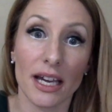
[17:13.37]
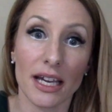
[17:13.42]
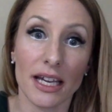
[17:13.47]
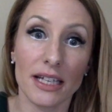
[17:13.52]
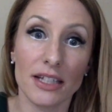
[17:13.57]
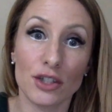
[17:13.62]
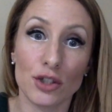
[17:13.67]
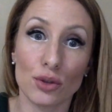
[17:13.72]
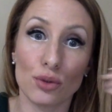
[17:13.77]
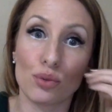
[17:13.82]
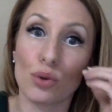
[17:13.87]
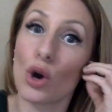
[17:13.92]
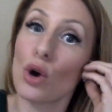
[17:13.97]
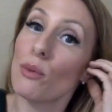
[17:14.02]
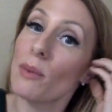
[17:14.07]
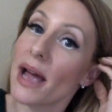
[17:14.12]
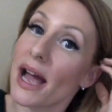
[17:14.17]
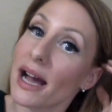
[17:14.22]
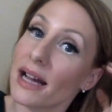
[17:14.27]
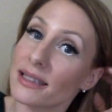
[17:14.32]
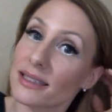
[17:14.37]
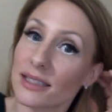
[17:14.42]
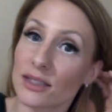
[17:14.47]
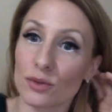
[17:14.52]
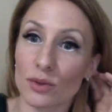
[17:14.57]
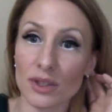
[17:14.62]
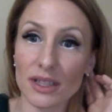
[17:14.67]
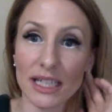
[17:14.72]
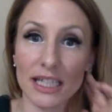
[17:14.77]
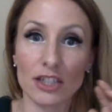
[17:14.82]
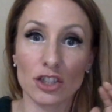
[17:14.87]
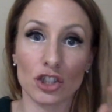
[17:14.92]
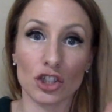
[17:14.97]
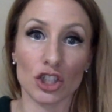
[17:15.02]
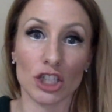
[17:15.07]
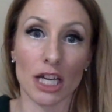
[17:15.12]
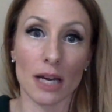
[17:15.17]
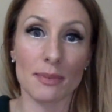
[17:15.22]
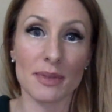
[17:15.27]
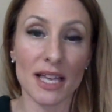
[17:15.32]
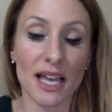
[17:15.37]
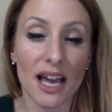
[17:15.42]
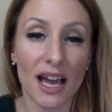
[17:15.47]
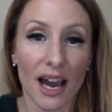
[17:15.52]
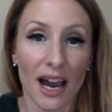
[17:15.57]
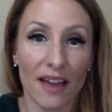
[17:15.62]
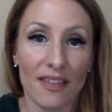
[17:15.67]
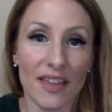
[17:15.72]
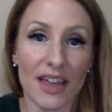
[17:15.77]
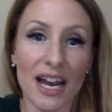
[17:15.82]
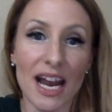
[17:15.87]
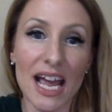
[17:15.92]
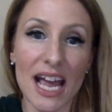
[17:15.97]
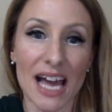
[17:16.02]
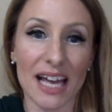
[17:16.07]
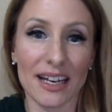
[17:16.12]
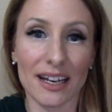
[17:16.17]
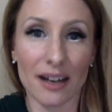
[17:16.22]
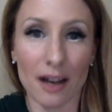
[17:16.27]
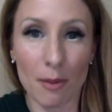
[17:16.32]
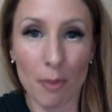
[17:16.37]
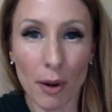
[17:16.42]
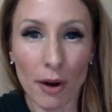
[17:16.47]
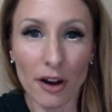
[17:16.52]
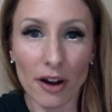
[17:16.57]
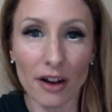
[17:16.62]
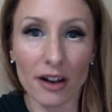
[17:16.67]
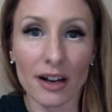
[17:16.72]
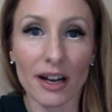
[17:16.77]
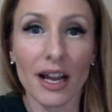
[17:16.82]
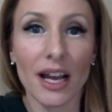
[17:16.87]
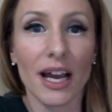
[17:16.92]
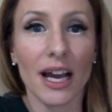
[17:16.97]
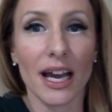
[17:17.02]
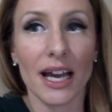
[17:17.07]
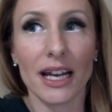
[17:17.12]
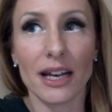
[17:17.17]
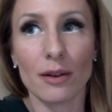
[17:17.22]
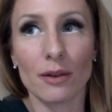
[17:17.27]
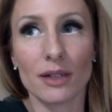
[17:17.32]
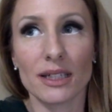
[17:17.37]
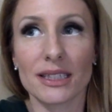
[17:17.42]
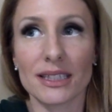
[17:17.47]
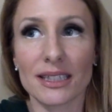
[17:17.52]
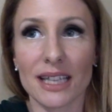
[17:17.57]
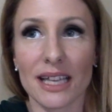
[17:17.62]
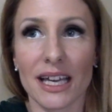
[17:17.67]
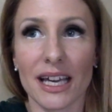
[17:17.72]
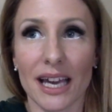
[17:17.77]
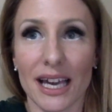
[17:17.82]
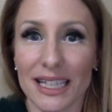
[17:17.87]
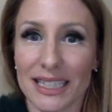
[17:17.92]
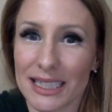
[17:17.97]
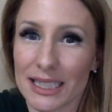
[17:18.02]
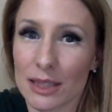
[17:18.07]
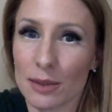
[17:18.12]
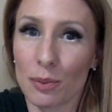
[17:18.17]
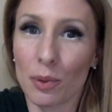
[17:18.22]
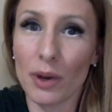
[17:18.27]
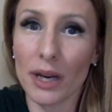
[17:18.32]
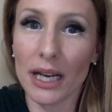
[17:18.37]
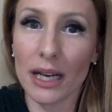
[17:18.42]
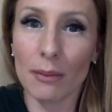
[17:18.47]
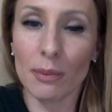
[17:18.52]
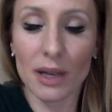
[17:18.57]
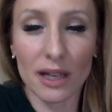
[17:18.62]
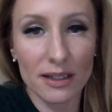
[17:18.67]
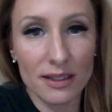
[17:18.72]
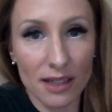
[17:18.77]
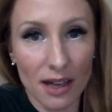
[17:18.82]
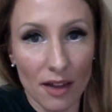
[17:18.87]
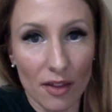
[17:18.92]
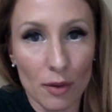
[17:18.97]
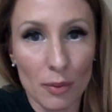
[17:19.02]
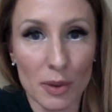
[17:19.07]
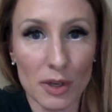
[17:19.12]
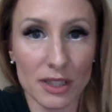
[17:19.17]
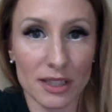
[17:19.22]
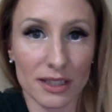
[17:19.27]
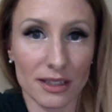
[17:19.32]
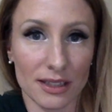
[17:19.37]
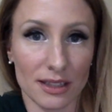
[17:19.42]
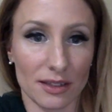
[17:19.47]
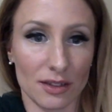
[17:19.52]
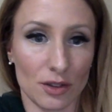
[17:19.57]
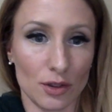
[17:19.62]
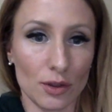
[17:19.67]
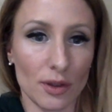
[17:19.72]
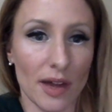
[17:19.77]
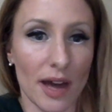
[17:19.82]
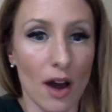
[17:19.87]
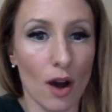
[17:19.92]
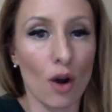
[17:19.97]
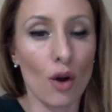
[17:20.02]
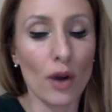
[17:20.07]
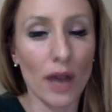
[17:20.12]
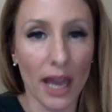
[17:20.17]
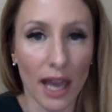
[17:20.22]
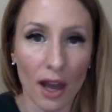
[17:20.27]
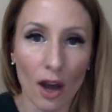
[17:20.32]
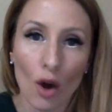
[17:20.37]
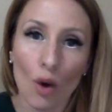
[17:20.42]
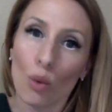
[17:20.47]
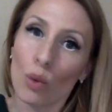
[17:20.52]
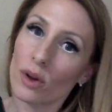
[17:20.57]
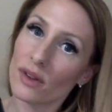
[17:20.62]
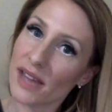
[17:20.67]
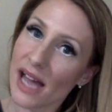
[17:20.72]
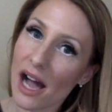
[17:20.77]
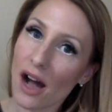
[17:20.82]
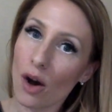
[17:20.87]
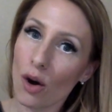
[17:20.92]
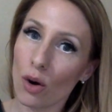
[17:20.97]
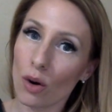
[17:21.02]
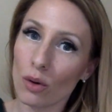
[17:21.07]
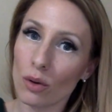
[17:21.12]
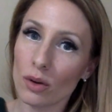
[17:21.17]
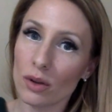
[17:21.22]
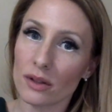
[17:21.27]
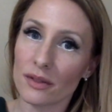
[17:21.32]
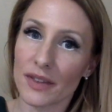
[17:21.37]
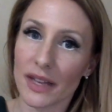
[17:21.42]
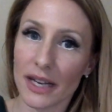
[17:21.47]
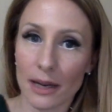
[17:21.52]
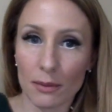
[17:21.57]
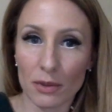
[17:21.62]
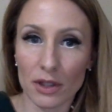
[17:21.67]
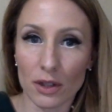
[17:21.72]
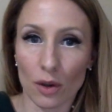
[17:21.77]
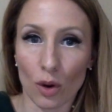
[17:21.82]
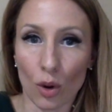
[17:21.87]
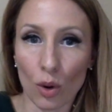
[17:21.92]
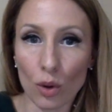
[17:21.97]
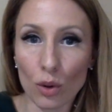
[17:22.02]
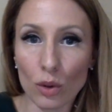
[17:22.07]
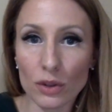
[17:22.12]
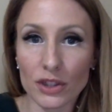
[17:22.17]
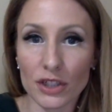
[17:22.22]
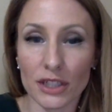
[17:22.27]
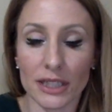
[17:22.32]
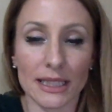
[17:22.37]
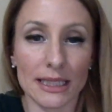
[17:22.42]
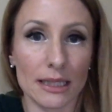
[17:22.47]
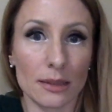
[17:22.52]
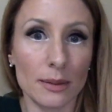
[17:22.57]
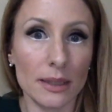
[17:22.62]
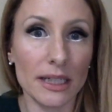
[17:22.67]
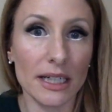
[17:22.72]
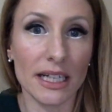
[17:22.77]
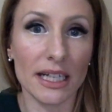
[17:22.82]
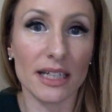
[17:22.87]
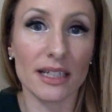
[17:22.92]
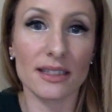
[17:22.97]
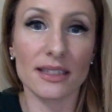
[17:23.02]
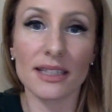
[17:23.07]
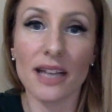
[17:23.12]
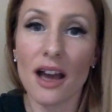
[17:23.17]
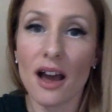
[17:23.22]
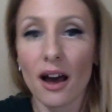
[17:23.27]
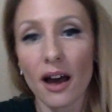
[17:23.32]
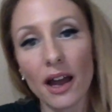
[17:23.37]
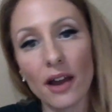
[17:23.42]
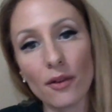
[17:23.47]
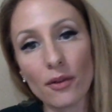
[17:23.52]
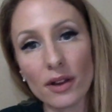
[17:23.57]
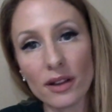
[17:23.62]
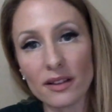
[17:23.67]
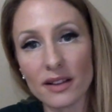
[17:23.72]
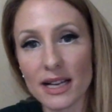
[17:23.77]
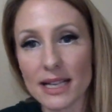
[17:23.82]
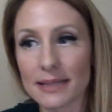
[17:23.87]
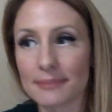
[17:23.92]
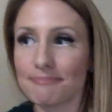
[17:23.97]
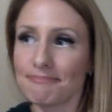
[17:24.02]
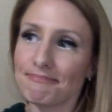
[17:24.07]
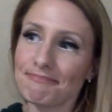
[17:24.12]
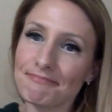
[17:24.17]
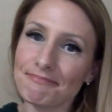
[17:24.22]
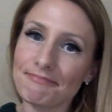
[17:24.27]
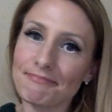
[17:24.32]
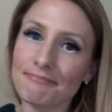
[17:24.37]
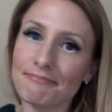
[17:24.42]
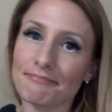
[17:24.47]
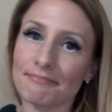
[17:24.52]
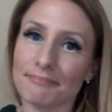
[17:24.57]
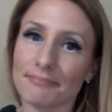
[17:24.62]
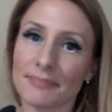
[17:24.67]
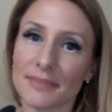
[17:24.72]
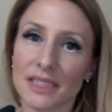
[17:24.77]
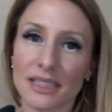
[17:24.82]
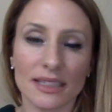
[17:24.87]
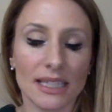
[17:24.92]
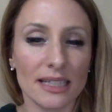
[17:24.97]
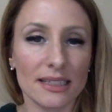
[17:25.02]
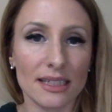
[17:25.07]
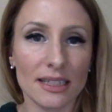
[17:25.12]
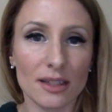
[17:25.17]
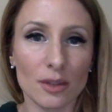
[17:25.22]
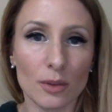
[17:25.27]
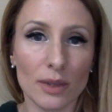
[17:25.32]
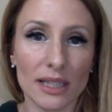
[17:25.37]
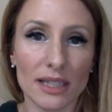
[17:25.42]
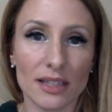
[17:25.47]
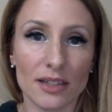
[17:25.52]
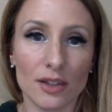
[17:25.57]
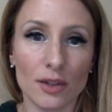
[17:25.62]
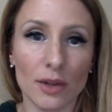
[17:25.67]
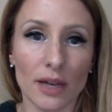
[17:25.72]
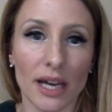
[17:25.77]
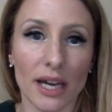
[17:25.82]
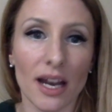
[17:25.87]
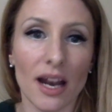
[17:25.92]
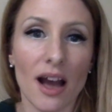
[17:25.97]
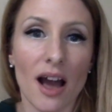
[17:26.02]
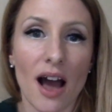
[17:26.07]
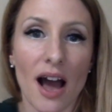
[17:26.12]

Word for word: into romance and relationships, and then I ended up hurt and it was like and disappointed because the other person didn't do that. Okay, well now that I'm a little older and experienced, I realize mm, that's not the way to do it.